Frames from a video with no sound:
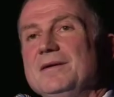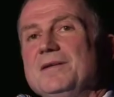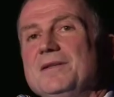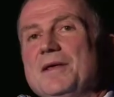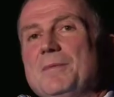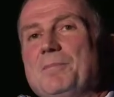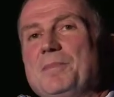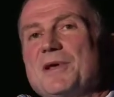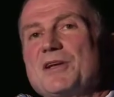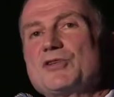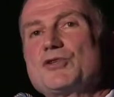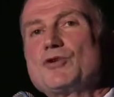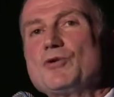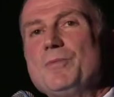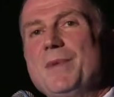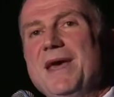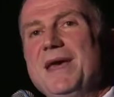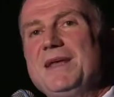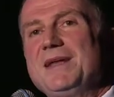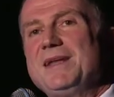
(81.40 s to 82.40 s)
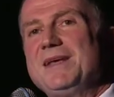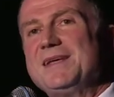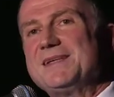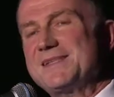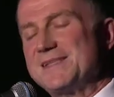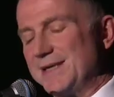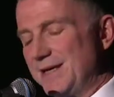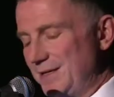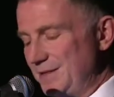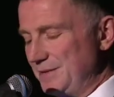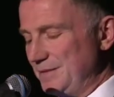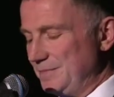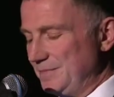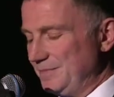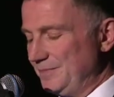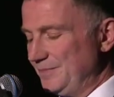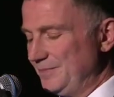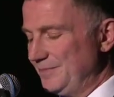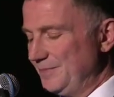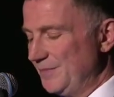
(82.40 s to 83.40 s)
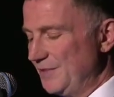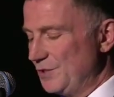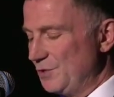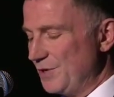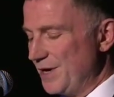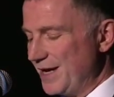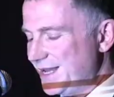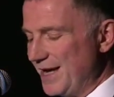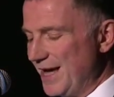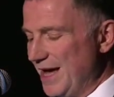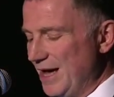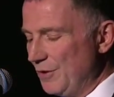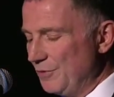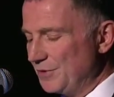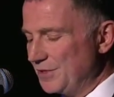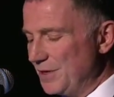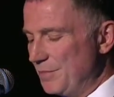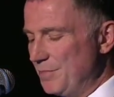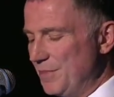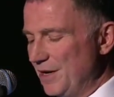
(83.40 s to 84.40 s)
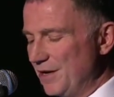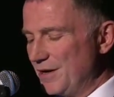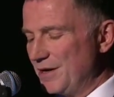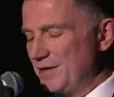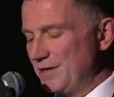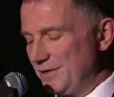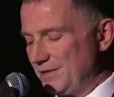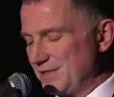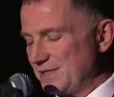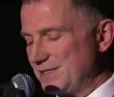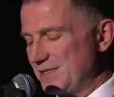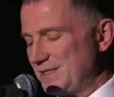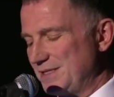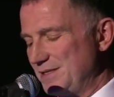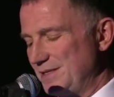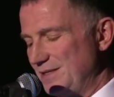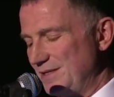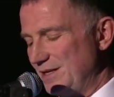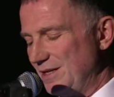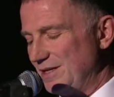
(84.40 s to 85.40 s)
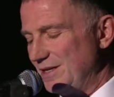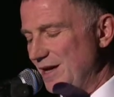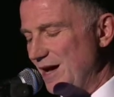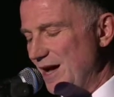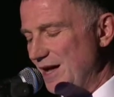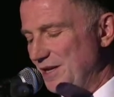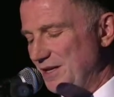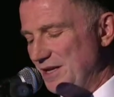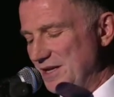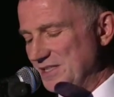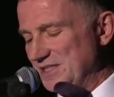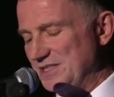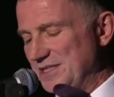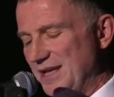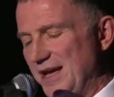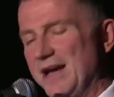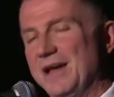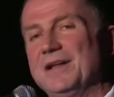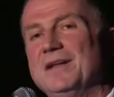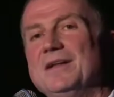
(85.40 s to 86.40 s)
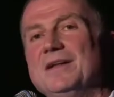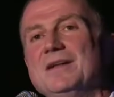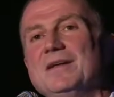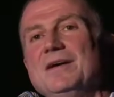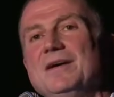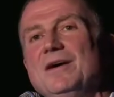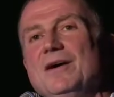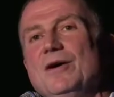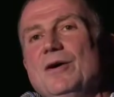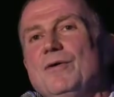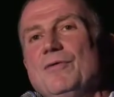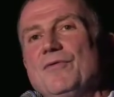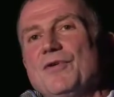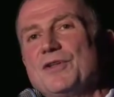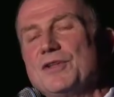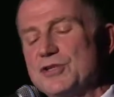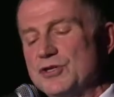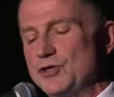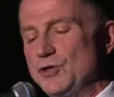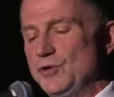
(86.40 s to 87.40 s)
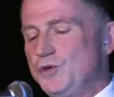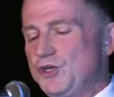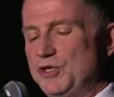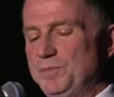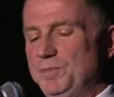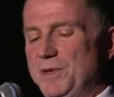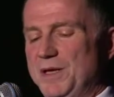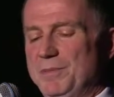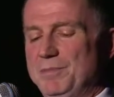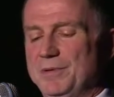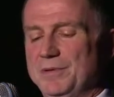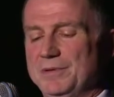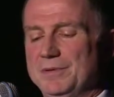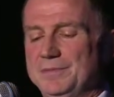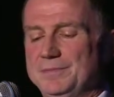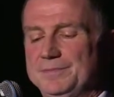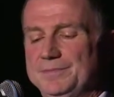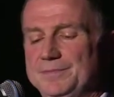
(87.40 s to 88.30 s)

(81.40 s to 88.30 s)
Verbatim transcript: the Pirsumei Nisa, to recount the miracles that God has done for the Jewish people.